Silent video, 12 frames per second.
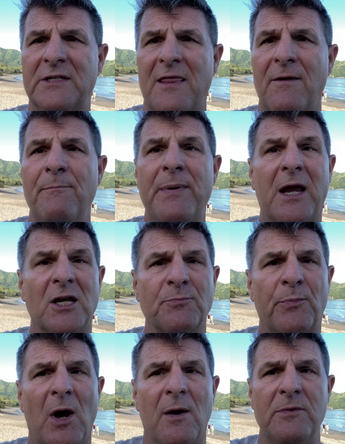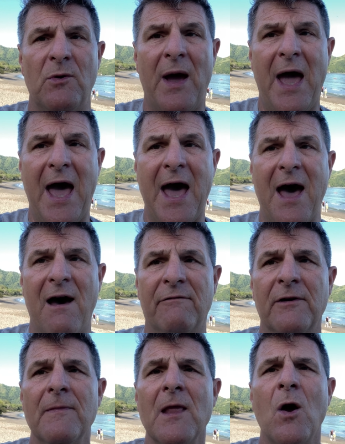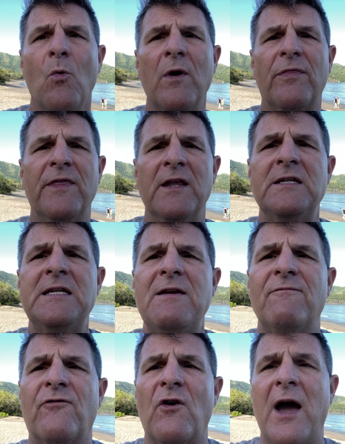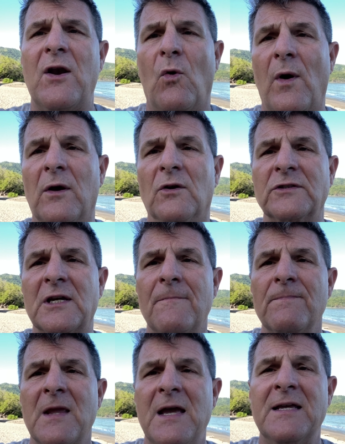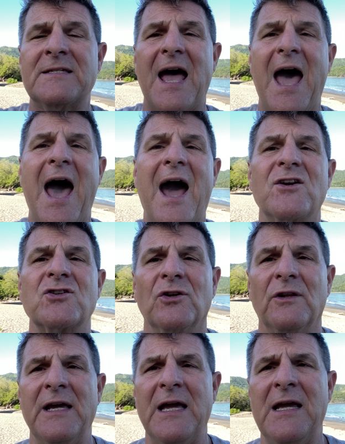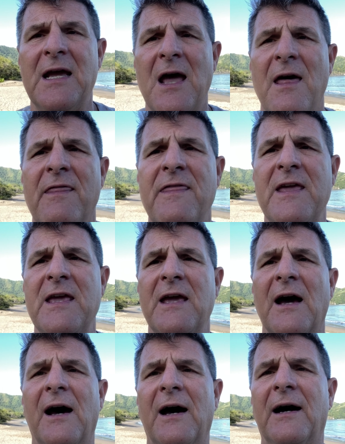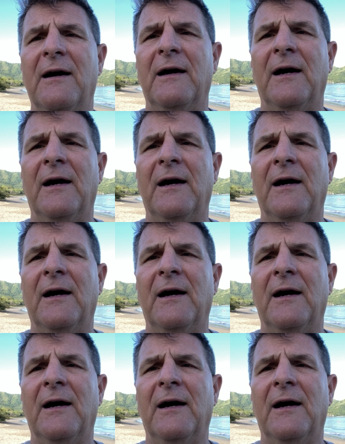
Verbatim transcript: Now, the biggest problem you have with the deep fried oils is actually the uh,